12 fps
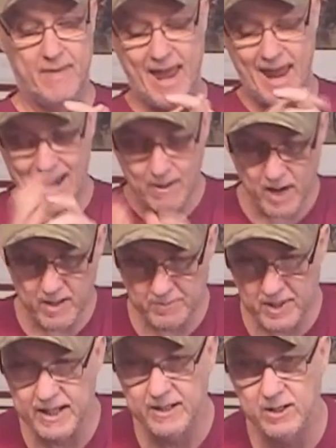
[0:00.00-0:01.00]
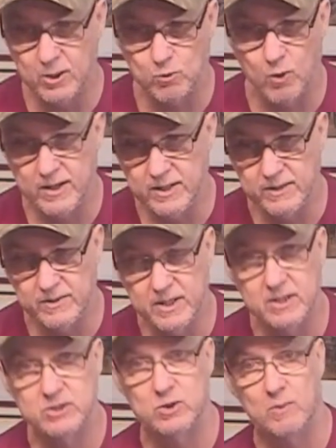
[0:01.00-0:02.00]
I planning on running
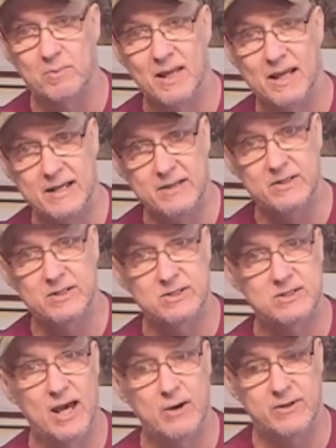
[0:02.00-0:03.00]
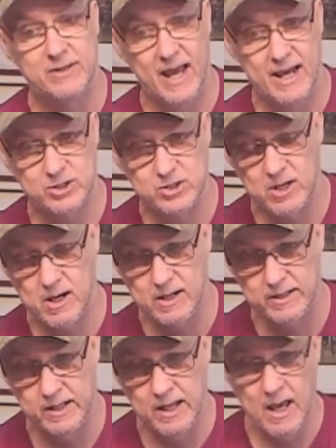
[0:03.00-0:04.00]
this or playing this down at
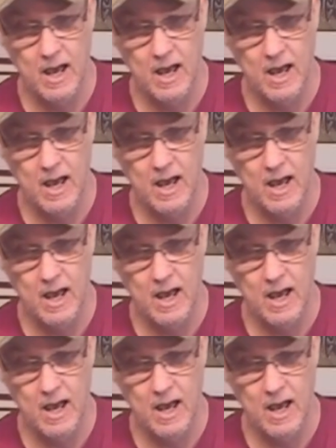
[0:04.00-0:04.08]
NashCon?